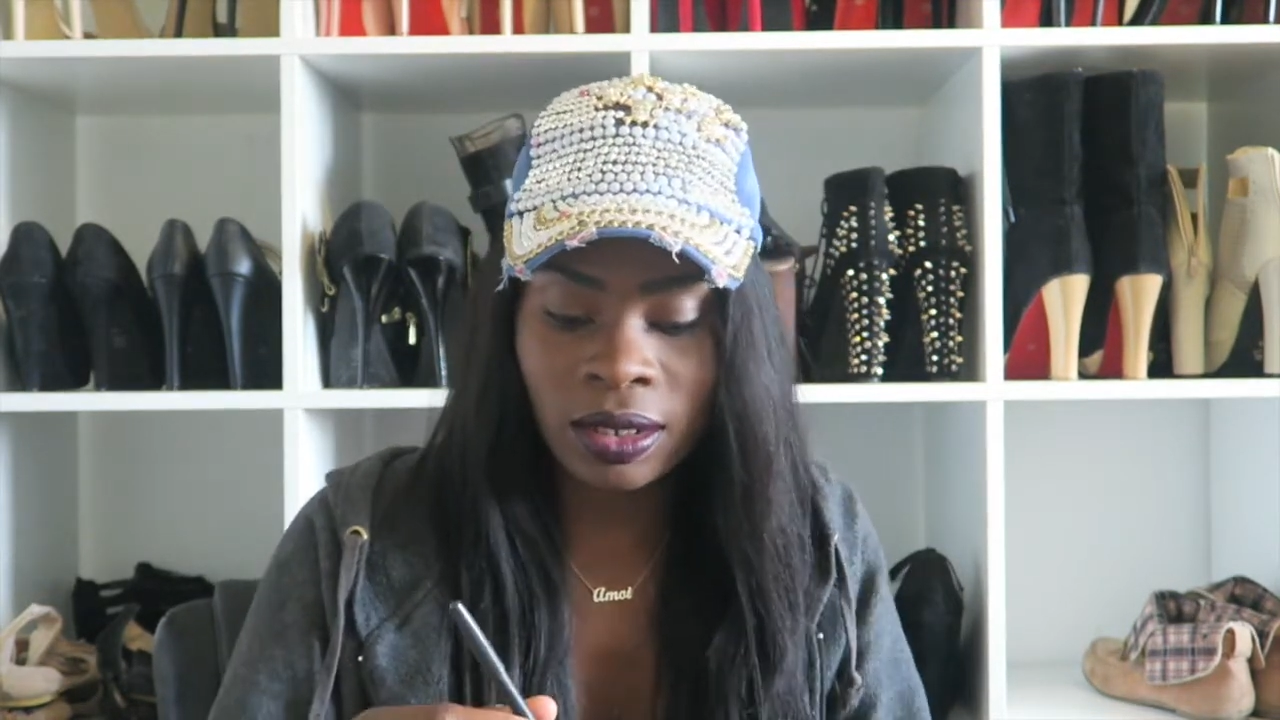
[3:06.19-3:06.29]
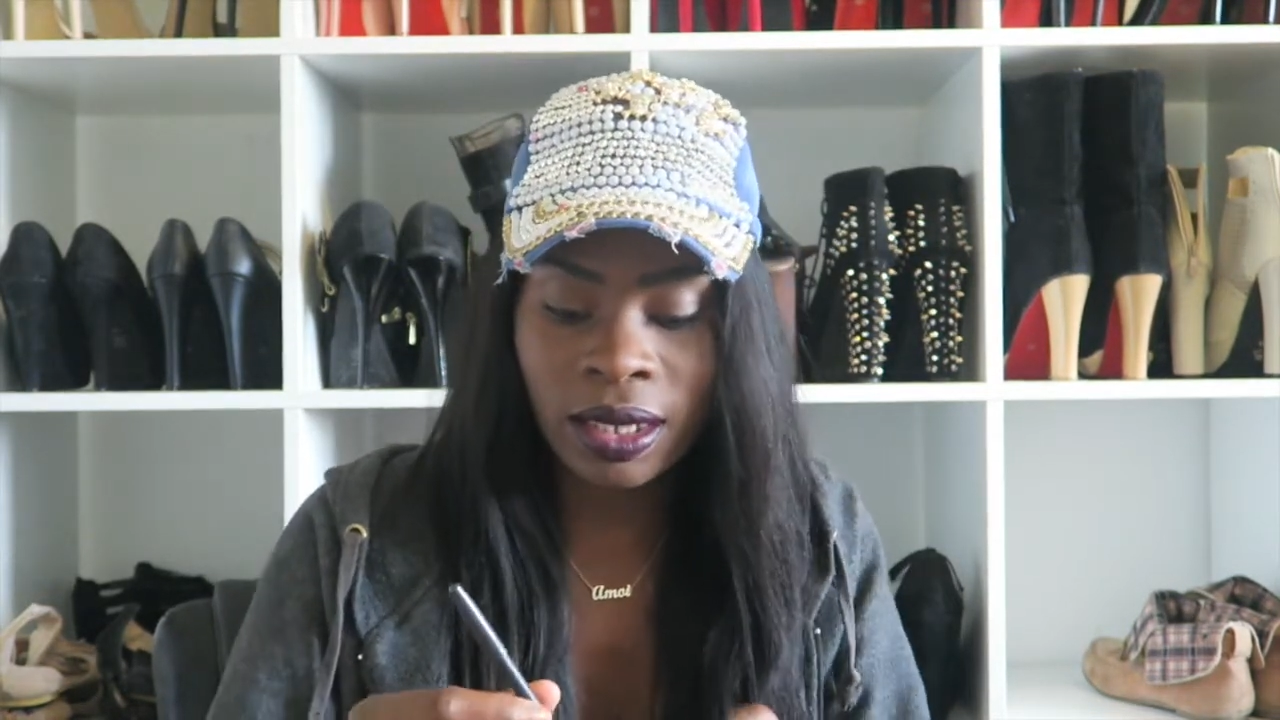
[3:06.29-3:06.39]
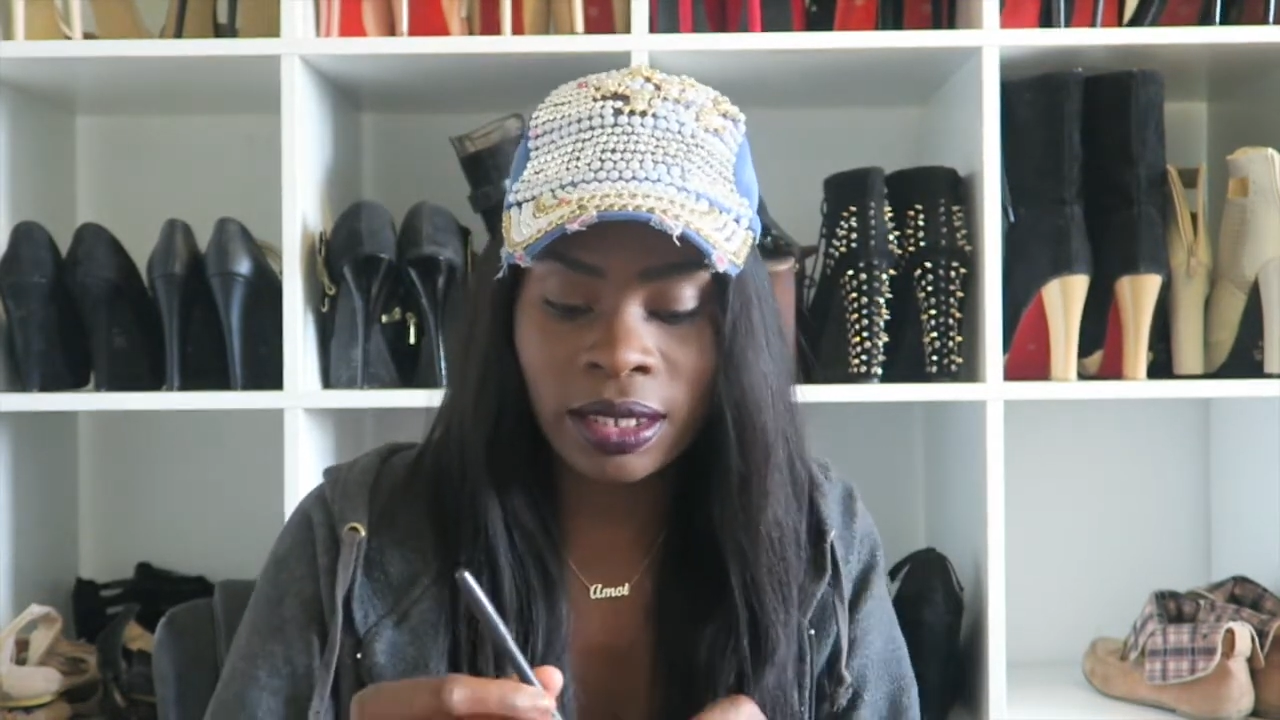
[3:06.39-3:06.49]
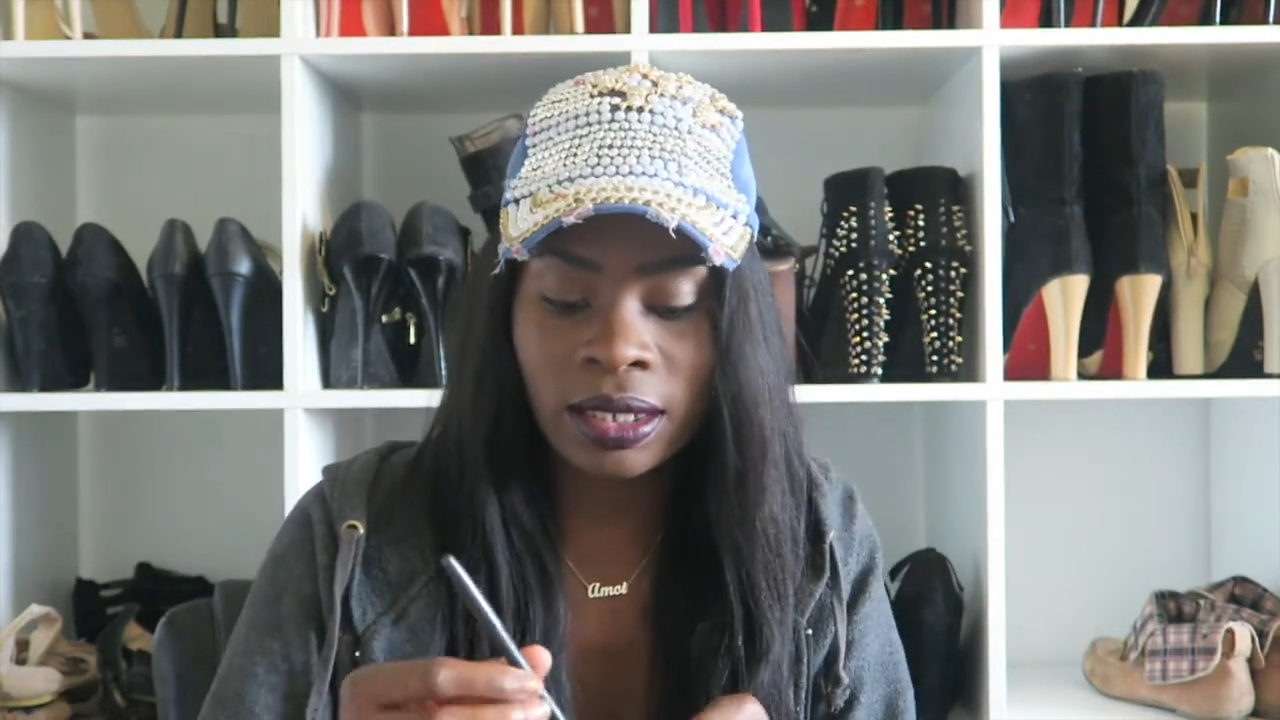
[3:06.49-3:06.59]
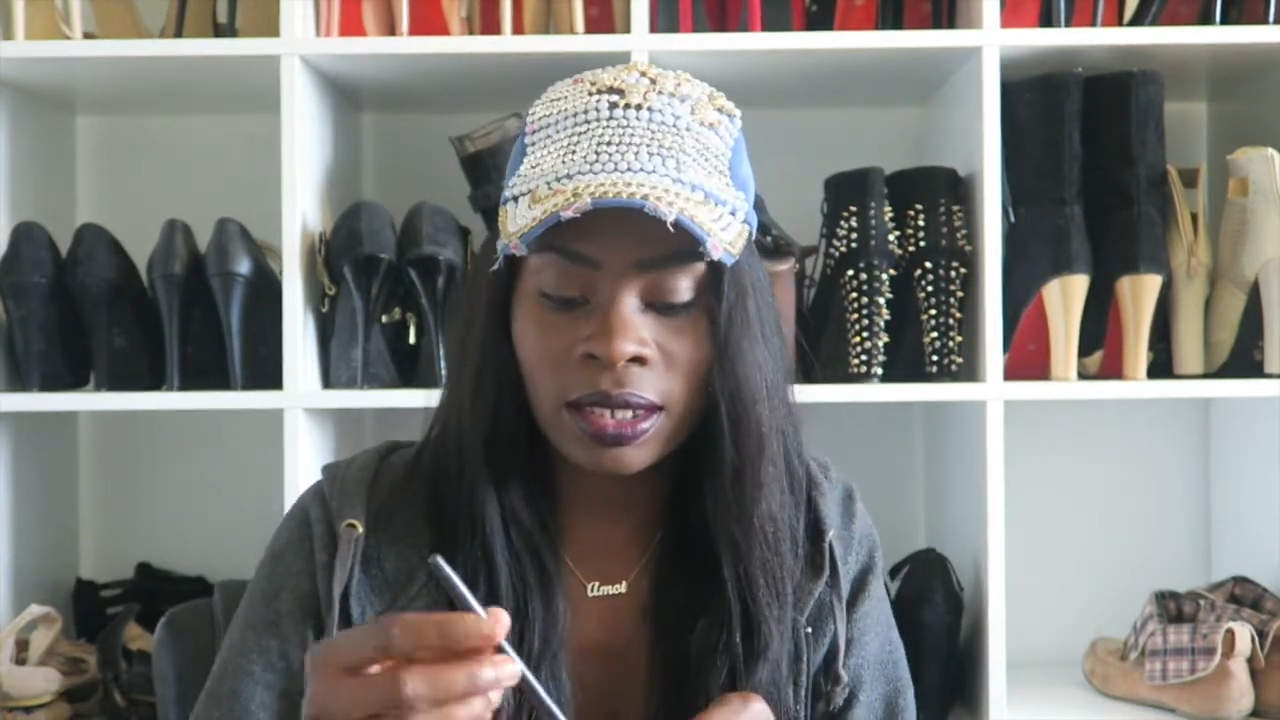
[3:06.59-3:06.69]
you guys